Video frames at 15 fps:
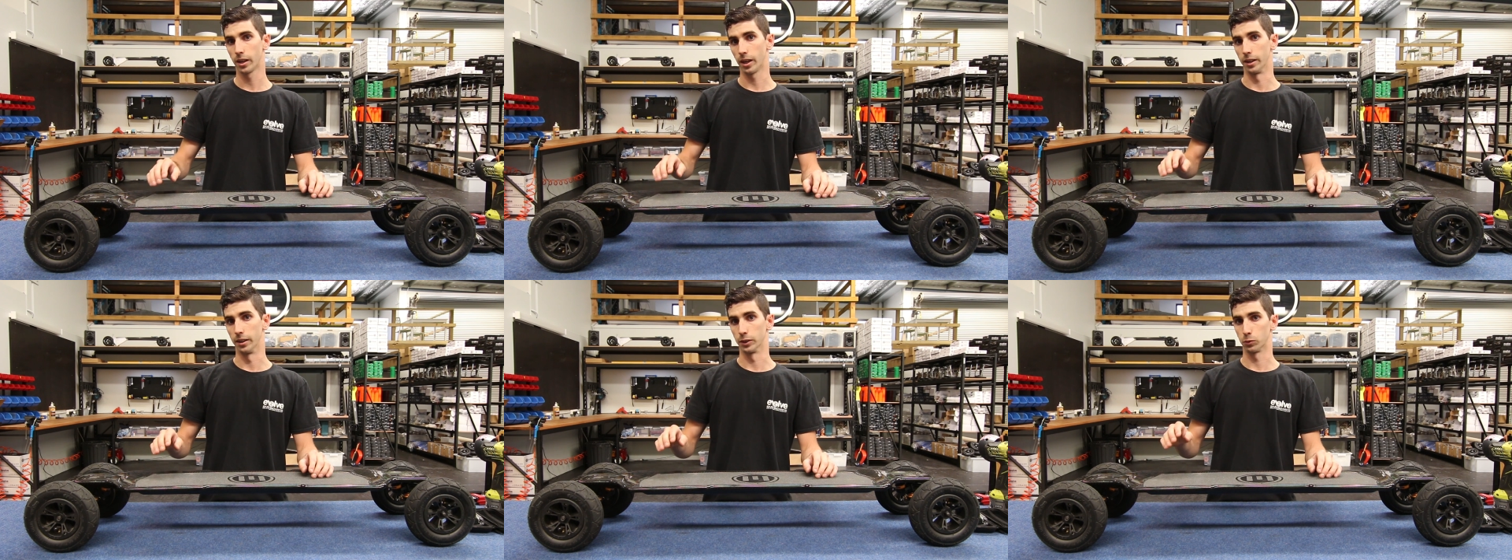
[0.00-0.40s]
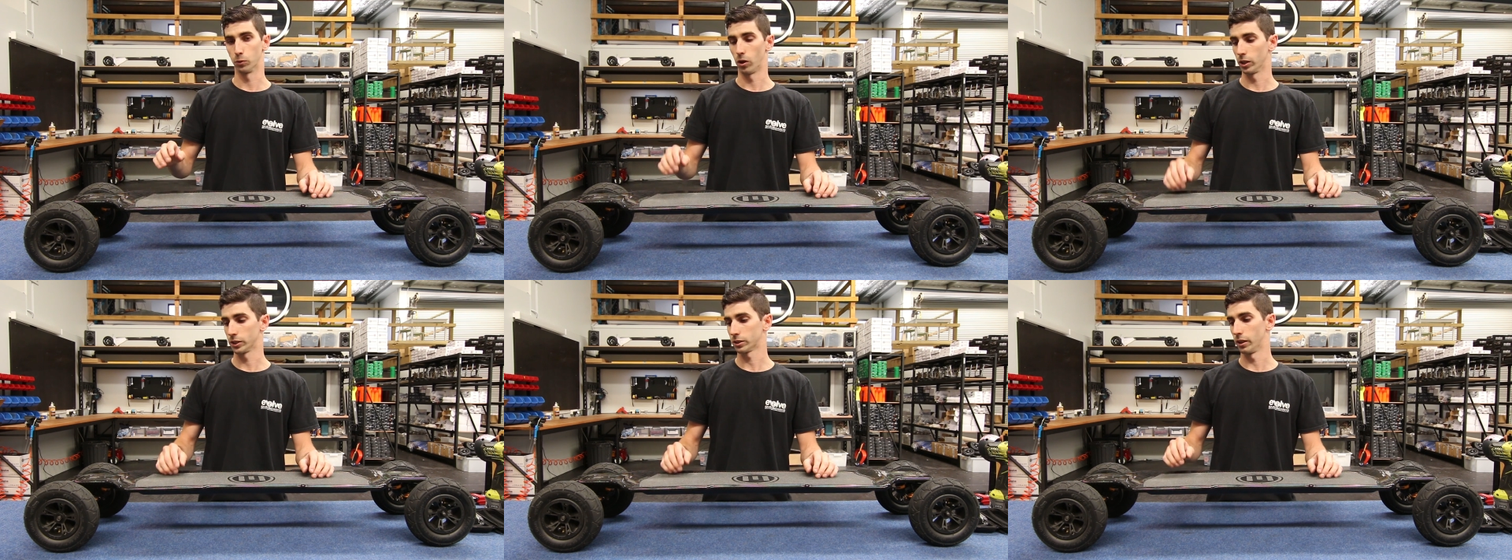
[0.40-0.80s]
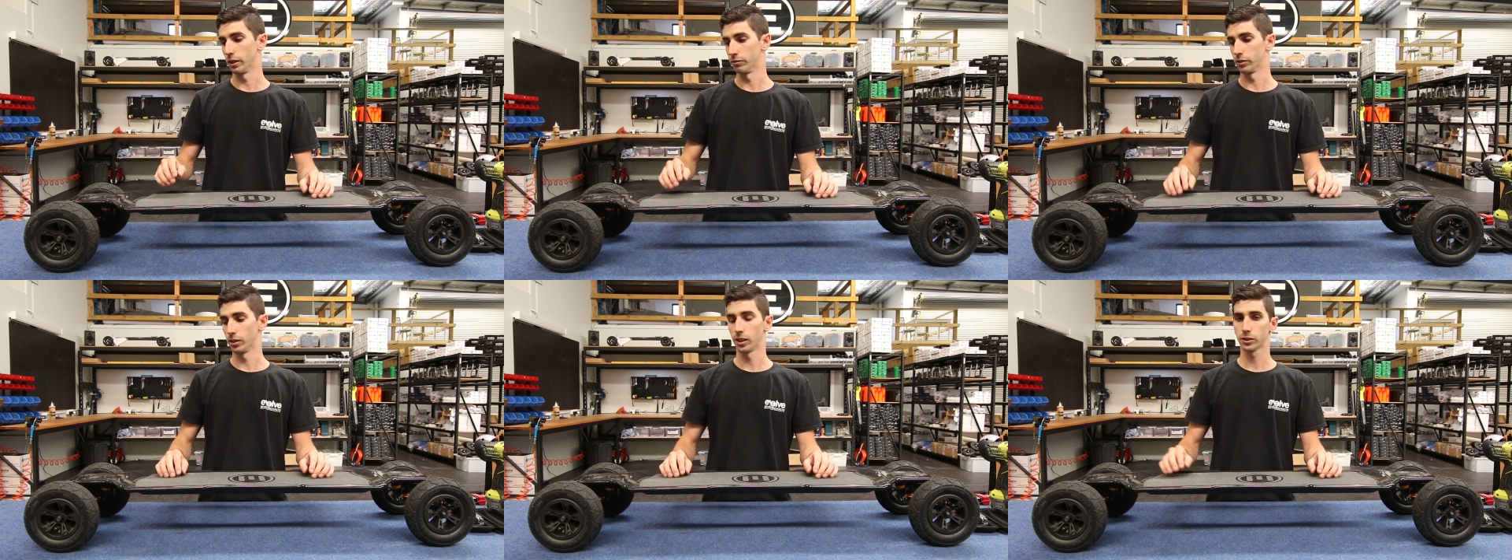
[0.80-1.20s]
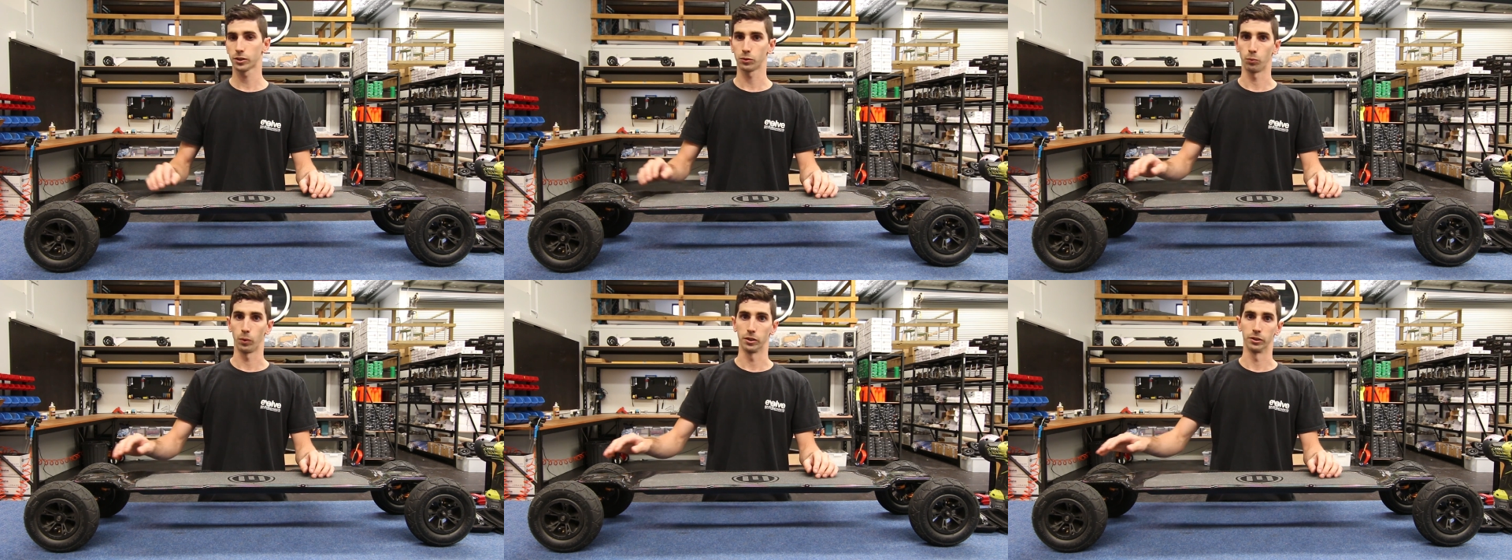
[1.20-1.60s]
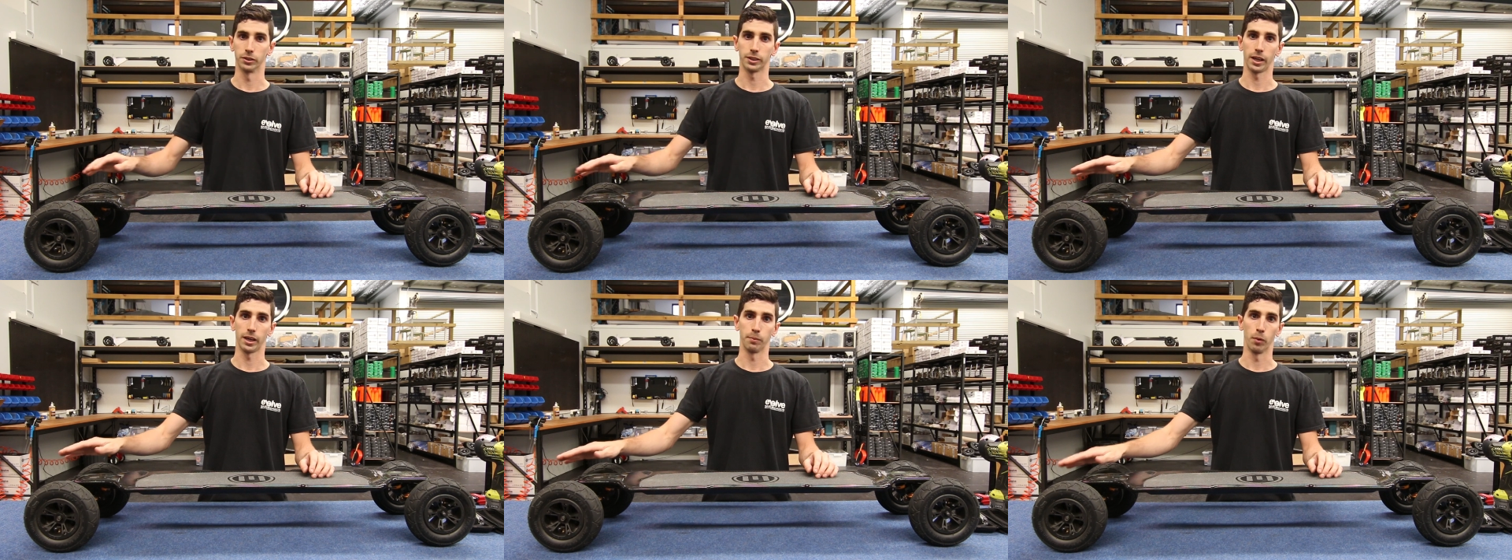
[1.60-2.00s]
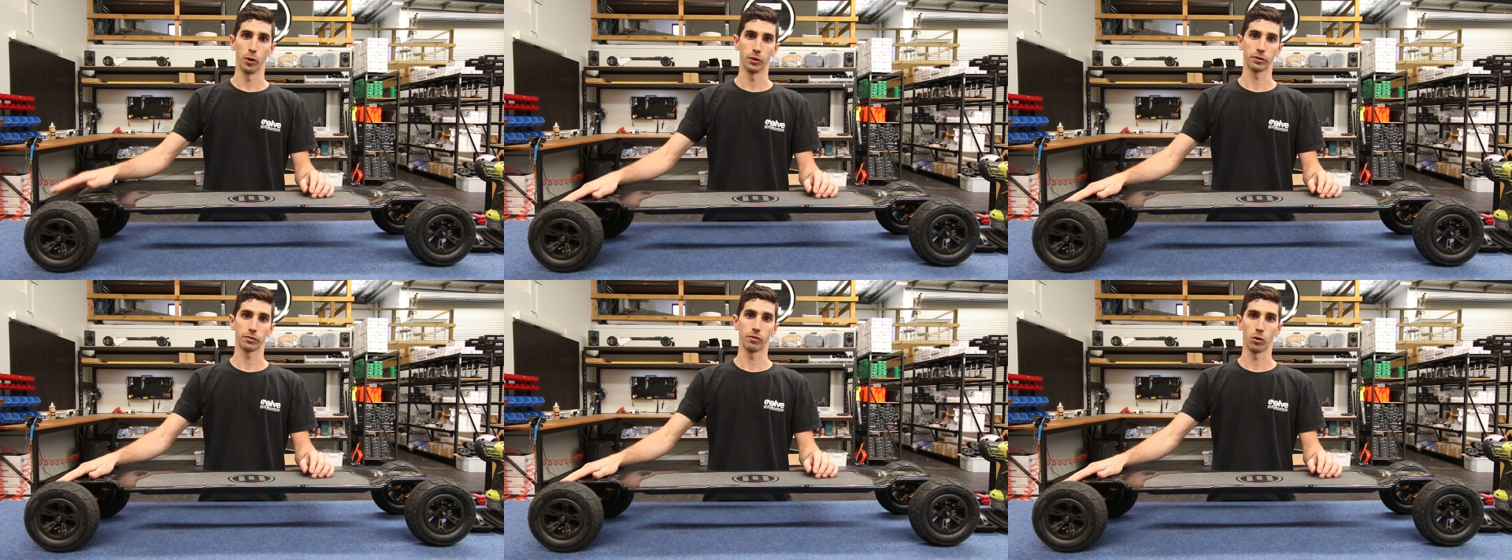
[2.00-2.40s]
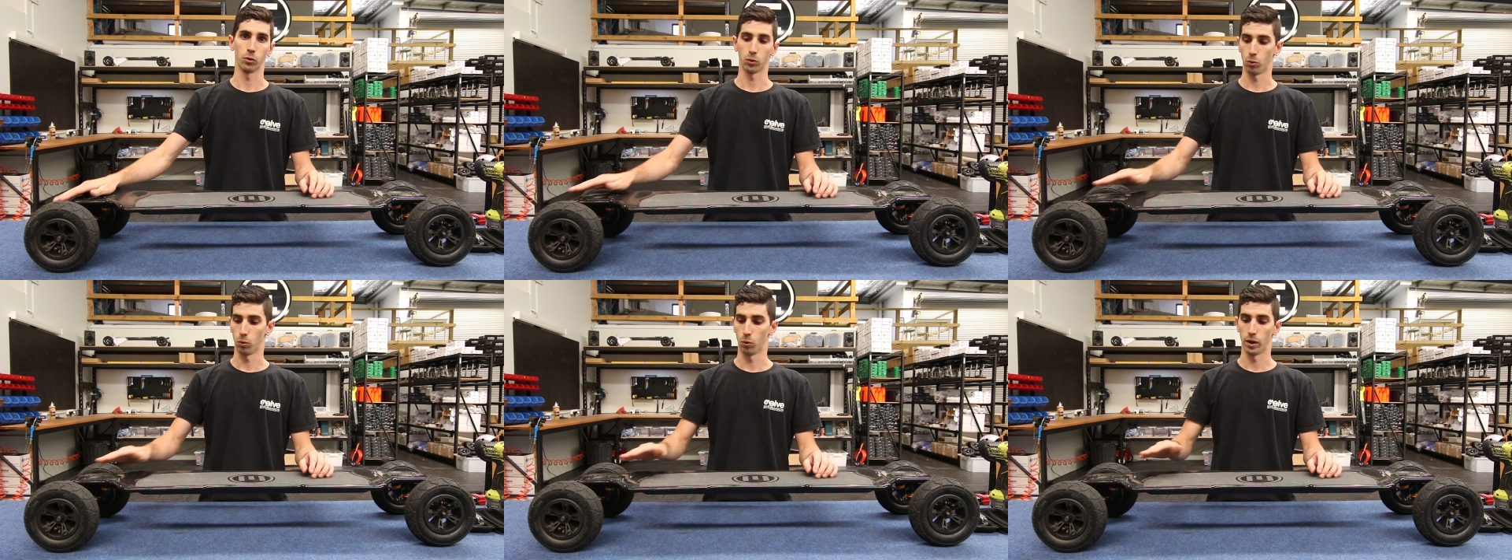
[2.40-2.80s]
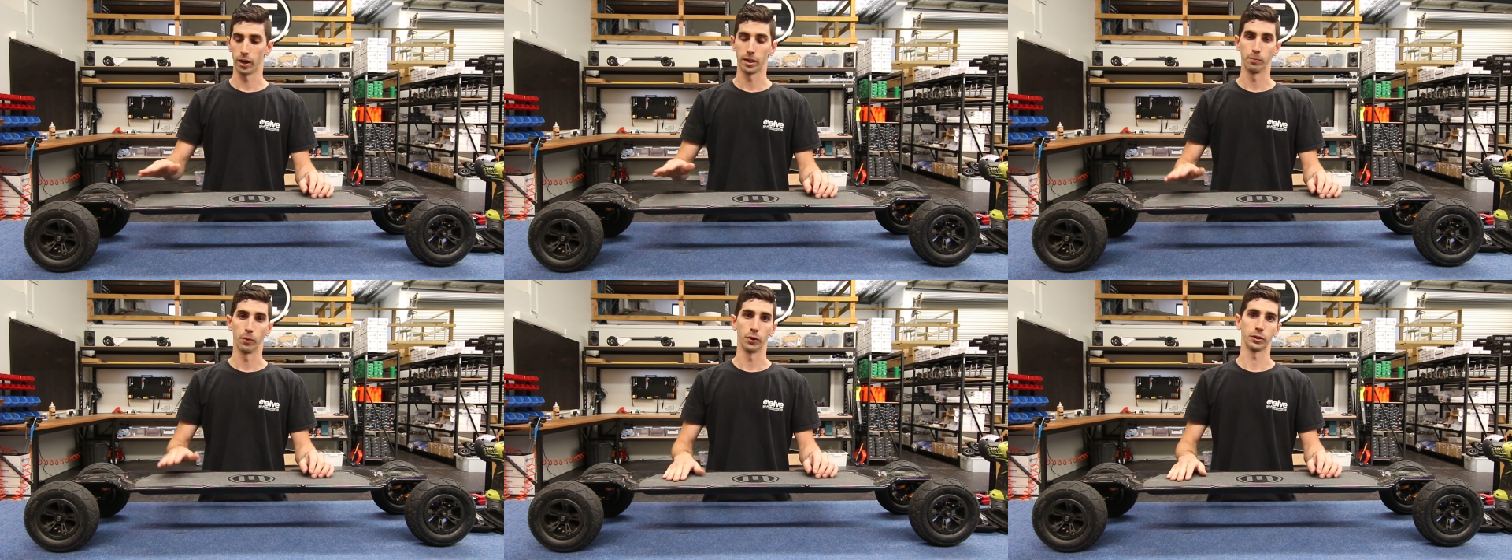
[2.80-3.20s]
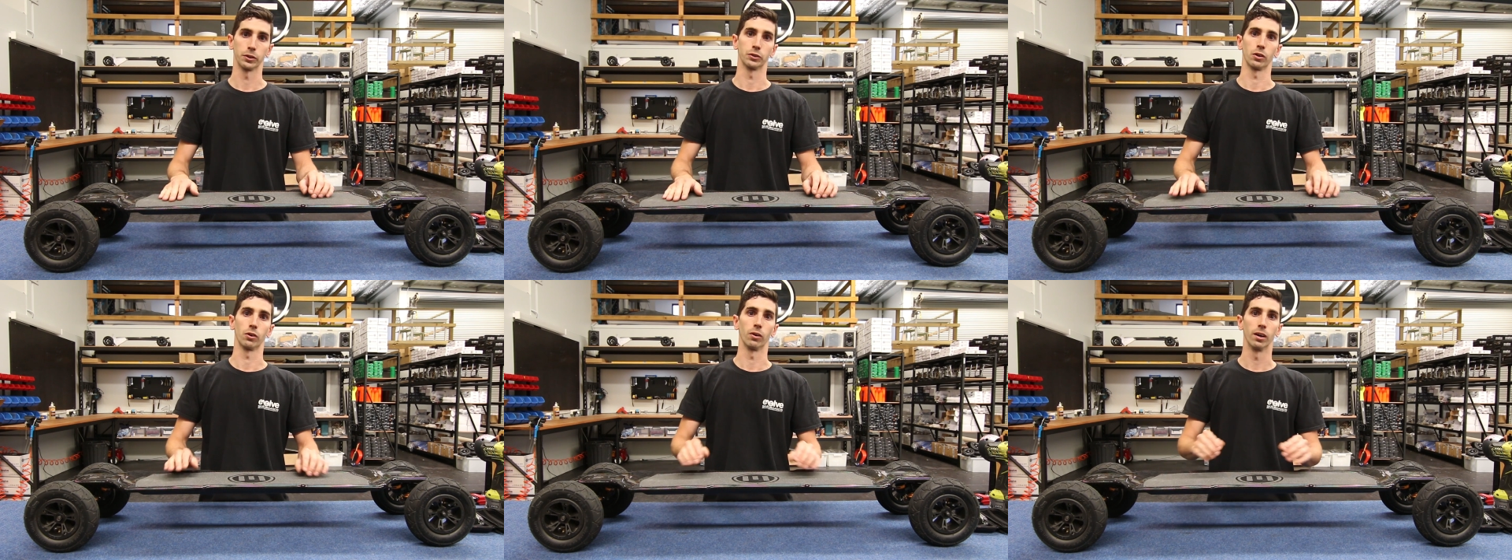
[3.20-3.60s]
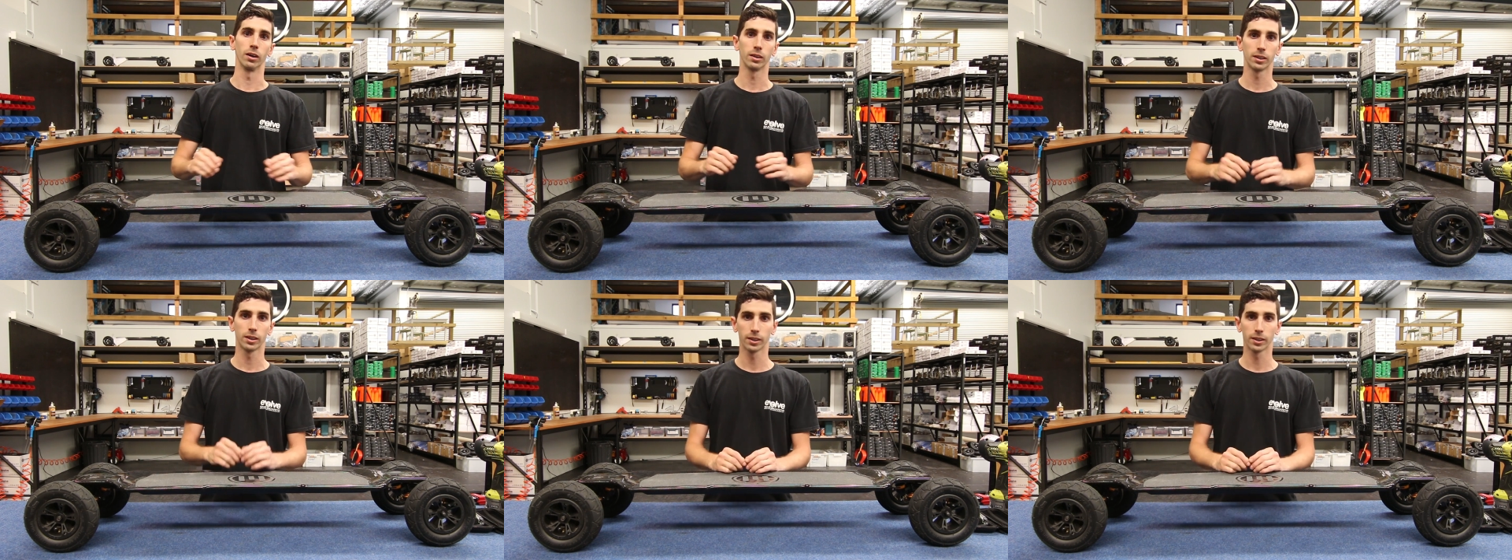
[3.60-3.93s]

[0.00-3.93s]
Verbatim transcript: and this will isolate for us whether it's a motor fault or a motor controller.